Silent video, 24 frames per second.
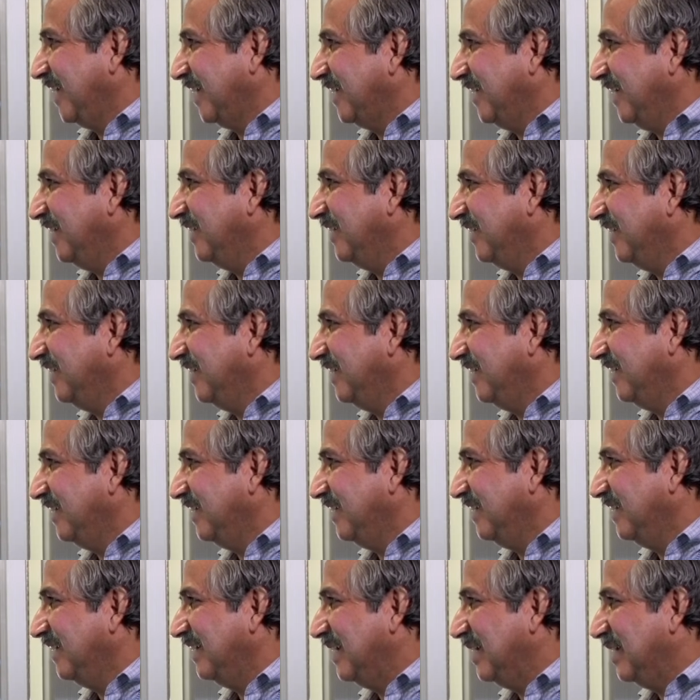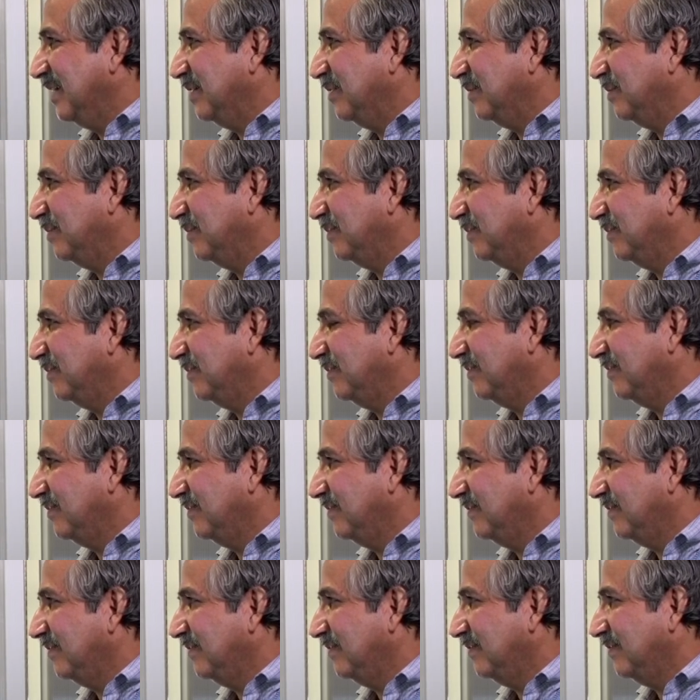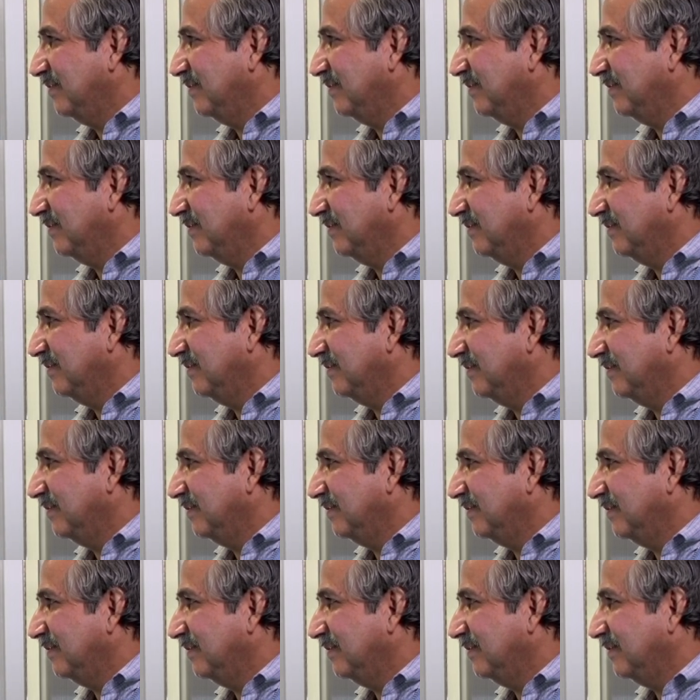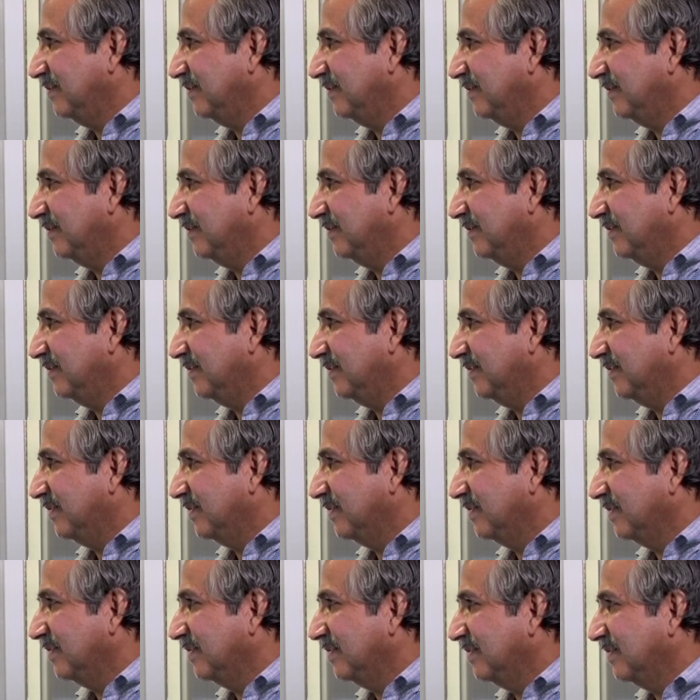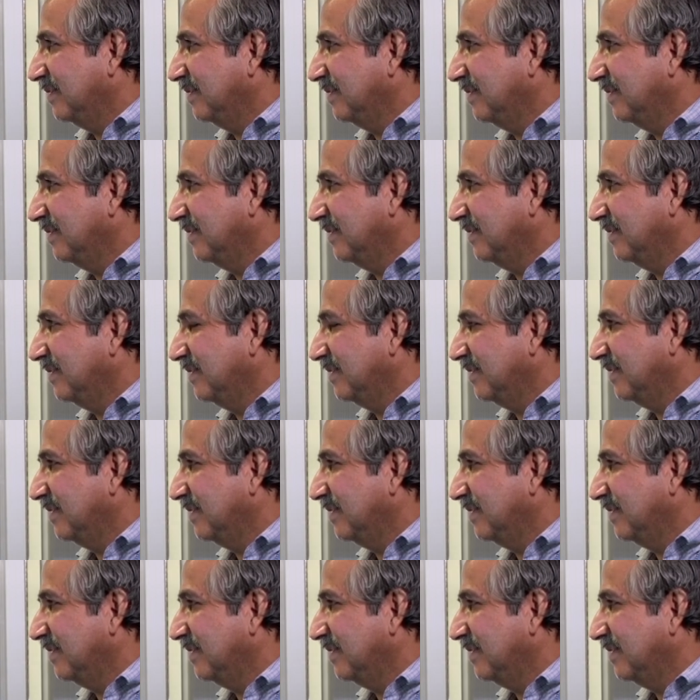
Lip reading: No words are spoken by the person on screen.